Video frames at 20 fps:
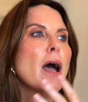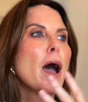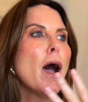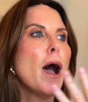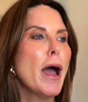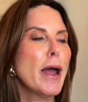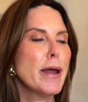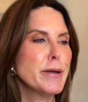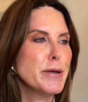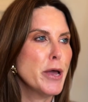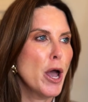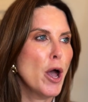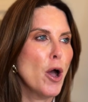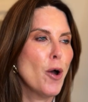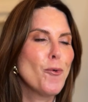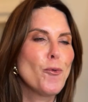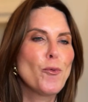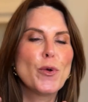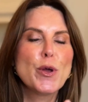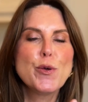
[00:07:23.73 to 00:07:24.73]
I know
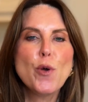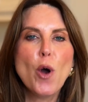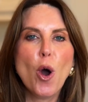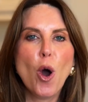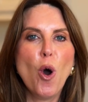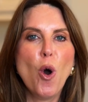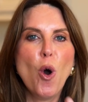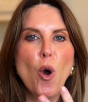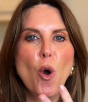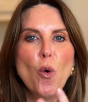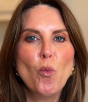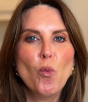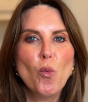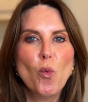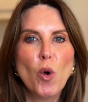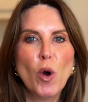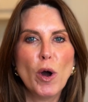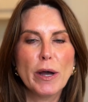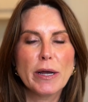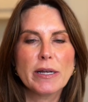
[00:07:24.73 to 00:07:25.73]
we all
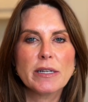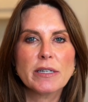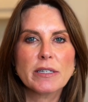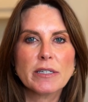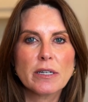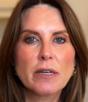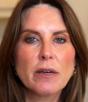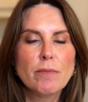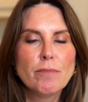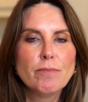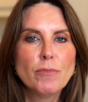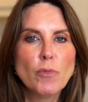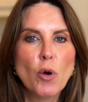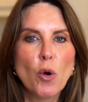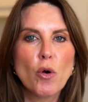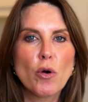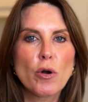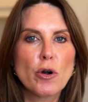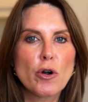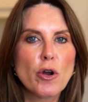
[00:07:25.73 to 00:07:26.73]
want
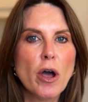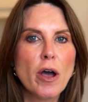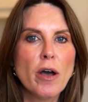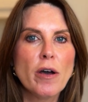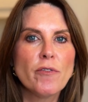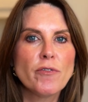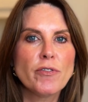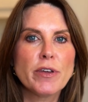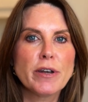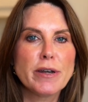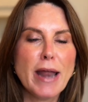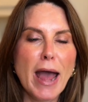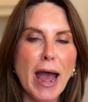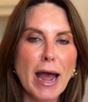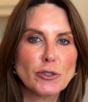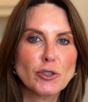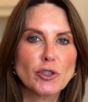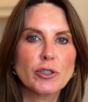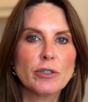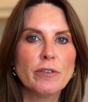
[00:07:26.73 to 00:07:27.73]
more of the
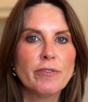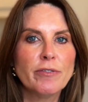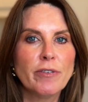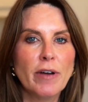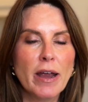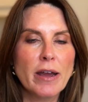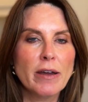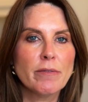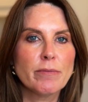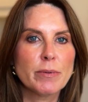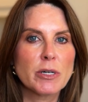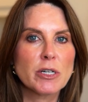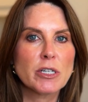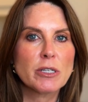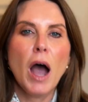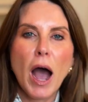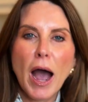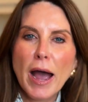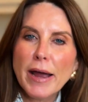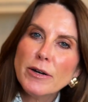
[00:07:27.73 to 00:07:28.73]
natural fibers.
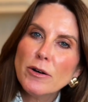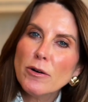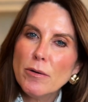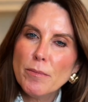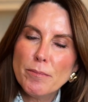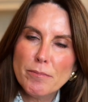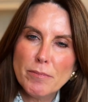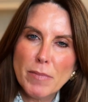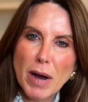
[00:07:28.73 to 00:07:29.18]
I don't